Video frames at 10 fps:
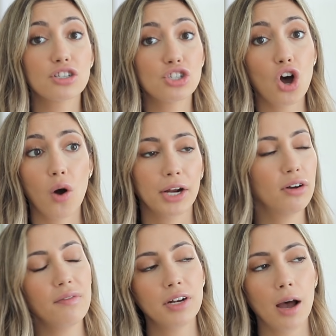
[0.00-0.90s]
So I
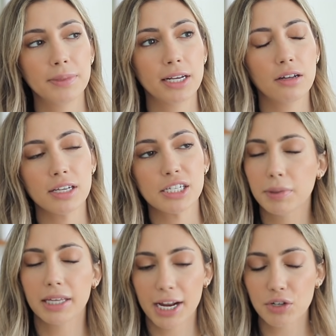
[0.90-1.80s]
don't have an update on this,
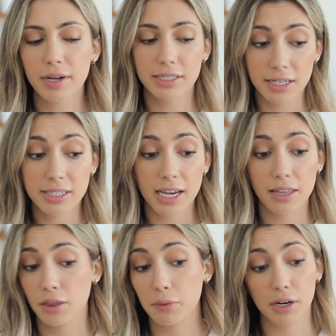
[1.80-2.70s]
but the HOA did say
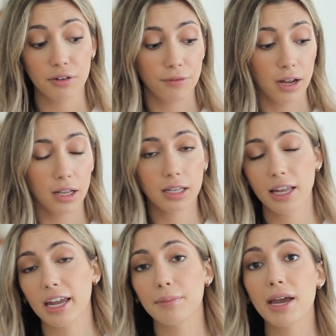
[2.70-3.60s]
that they were gonna file a
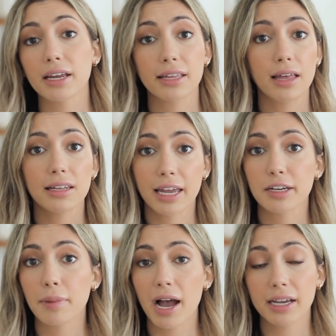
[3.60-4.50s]
claim and get that
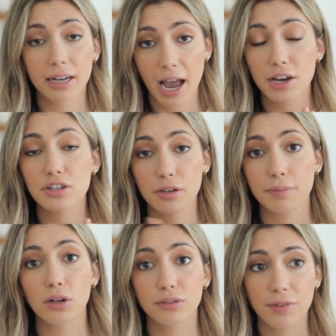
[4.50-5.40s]
land back and actually
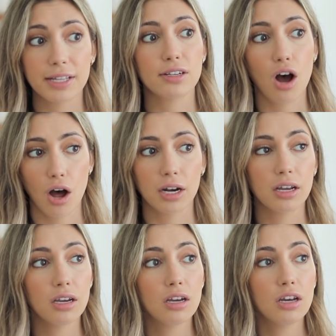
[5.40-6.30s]
build a fence on
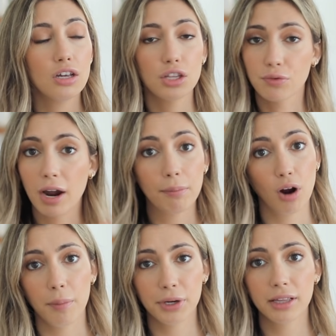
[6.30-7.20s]
the right
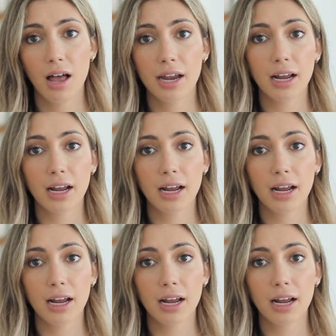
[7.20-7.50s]
property line.